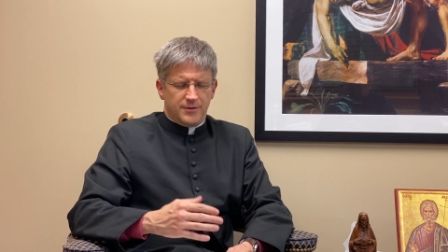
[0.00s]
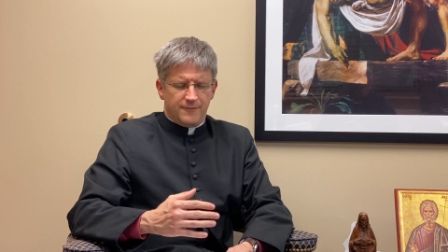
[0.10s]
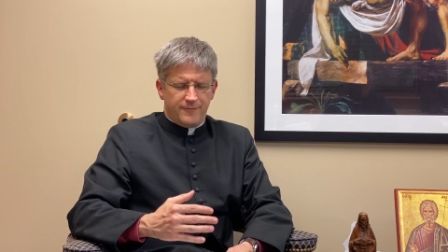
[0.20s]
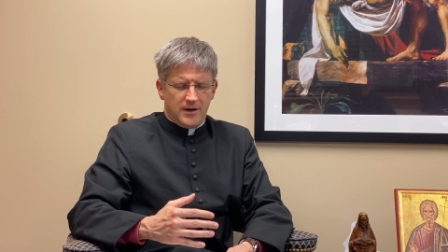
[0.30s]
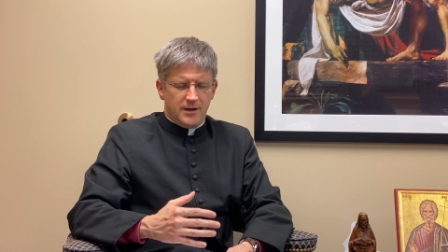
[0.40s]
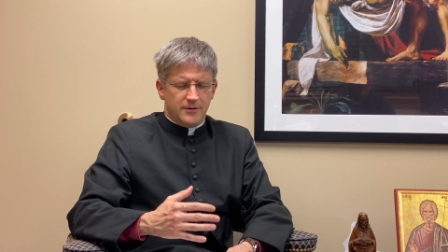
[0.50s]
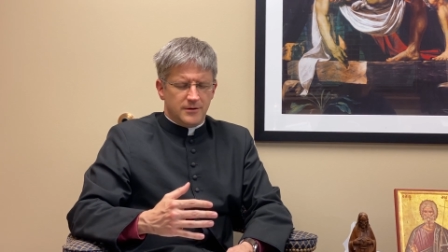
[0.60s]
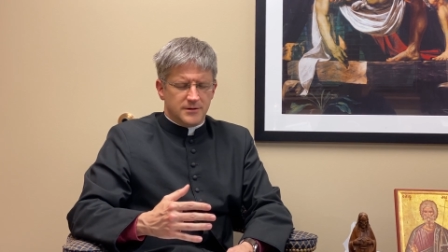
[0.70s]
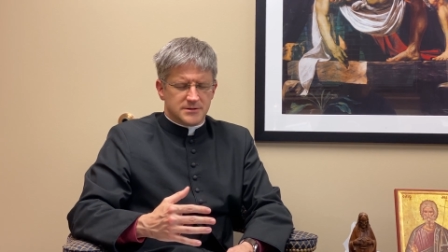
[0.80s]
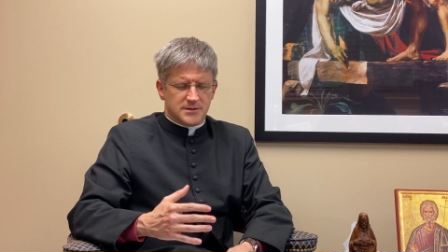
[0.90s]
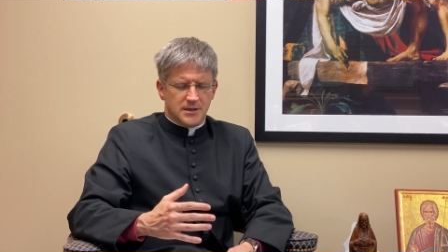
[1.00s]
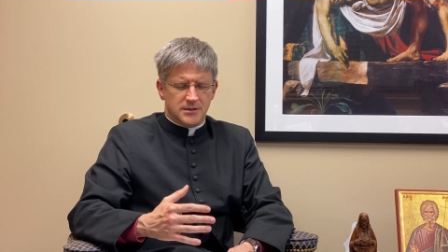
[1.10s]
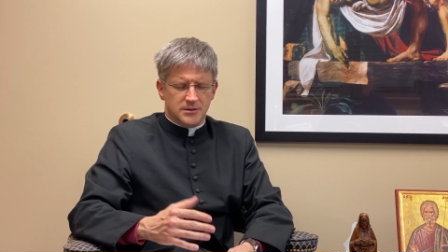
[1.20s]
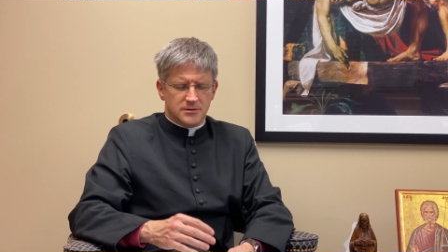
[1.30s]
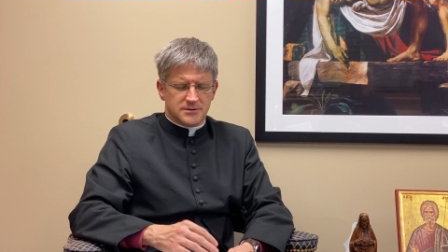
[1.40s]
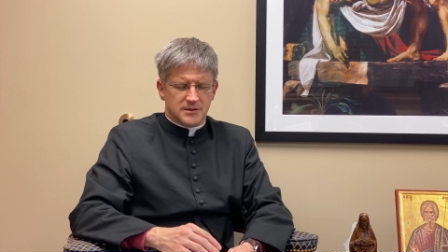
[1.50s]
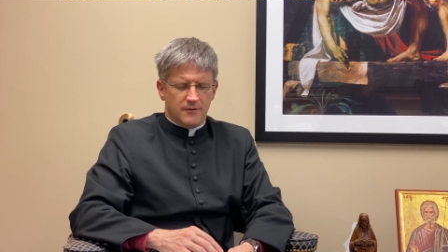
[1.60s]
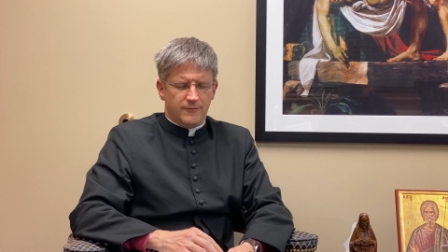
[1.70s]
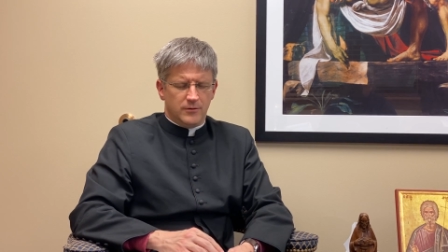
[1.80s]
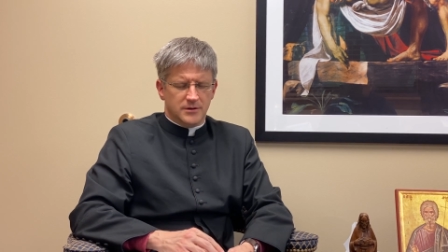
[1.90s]
the Father and the Son and
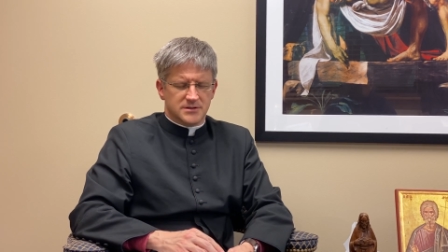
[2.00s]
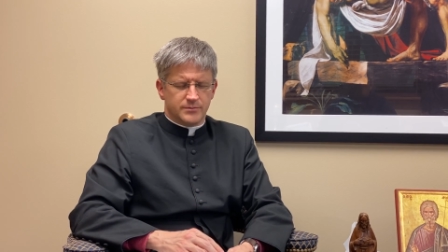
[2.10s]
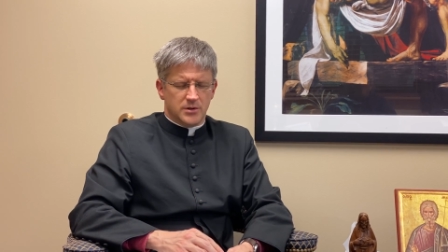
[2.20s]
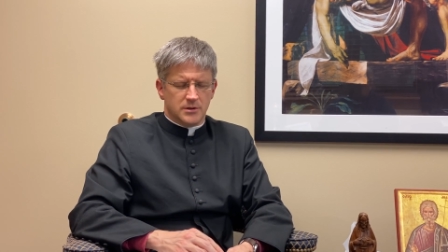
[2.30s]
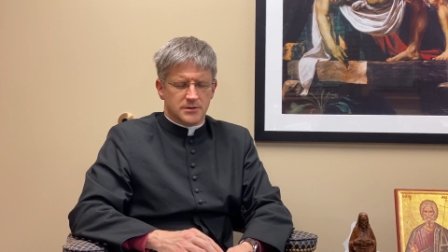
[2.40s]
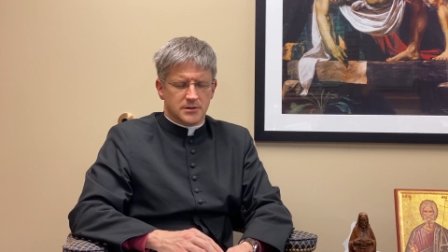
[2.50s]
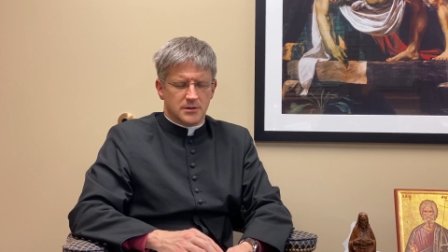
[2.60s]
yourself, Holy Spirit,